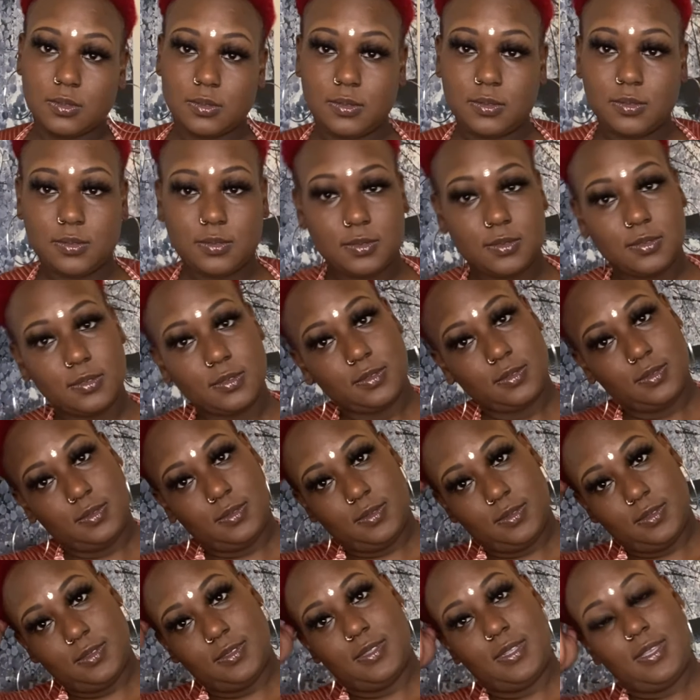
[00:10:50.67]
Mm
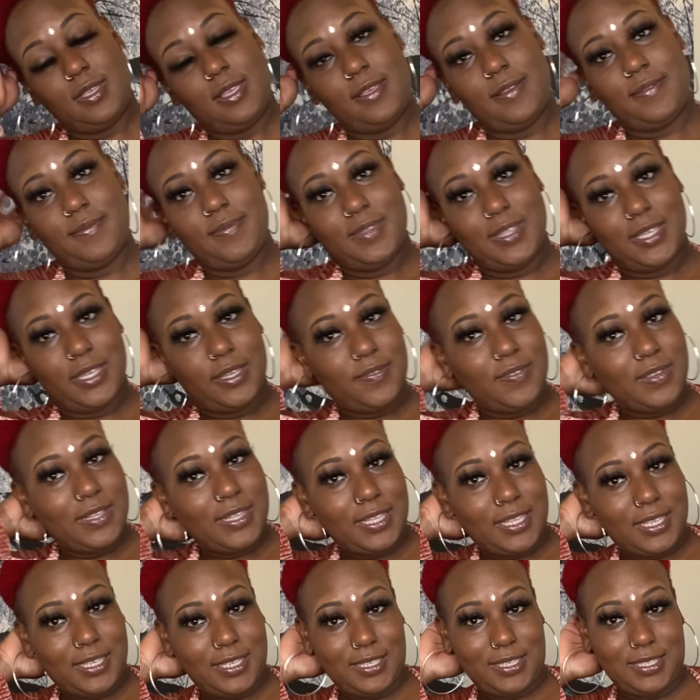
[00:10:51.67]
-hmm. I'm loving
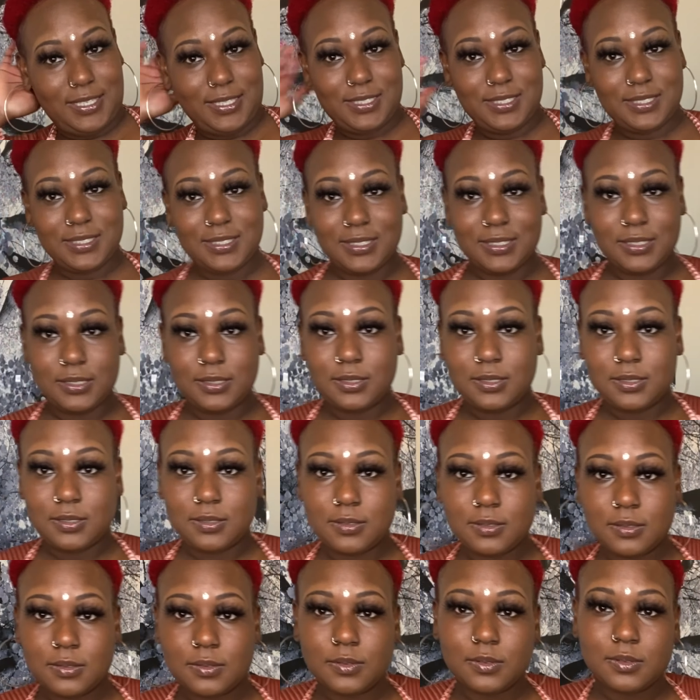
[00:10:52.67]
this.
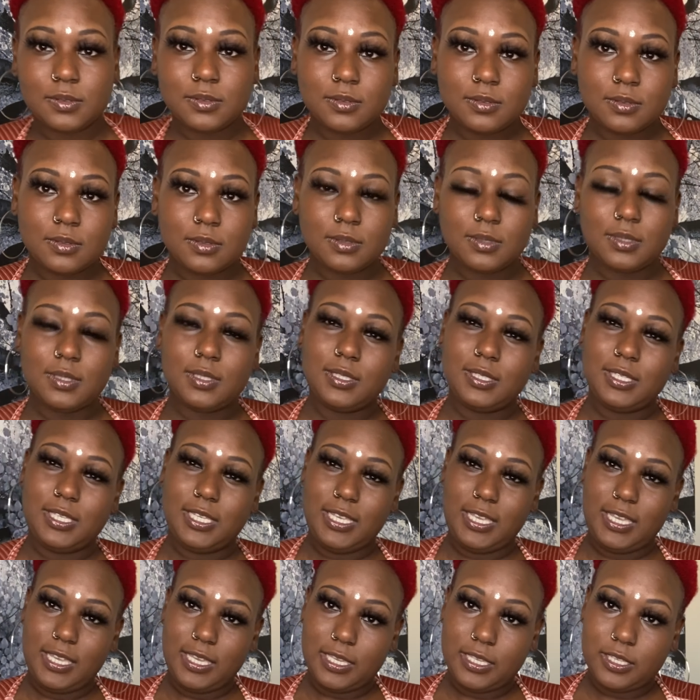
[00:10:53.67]

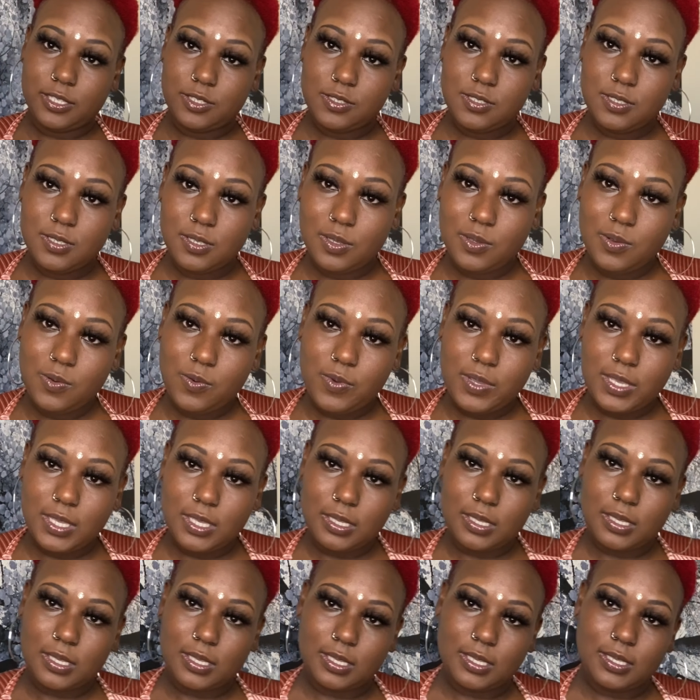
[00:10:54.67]
Get into
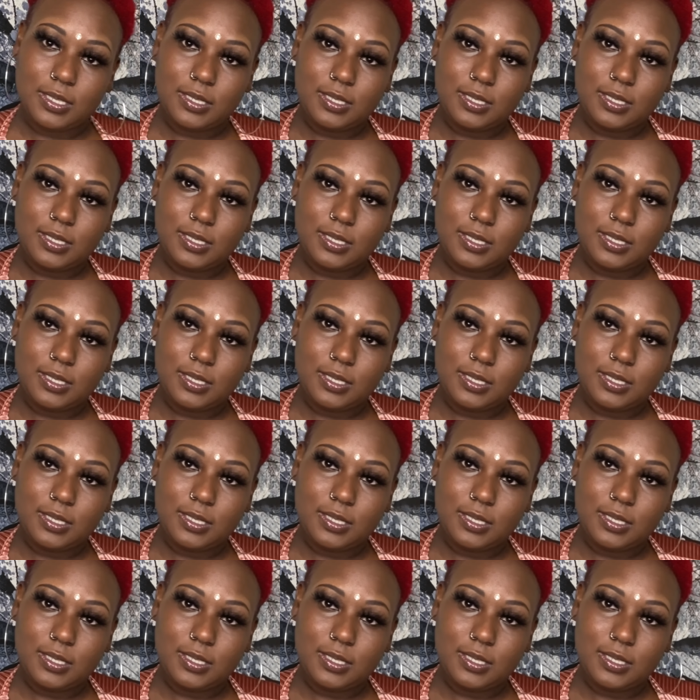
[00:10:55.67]
it,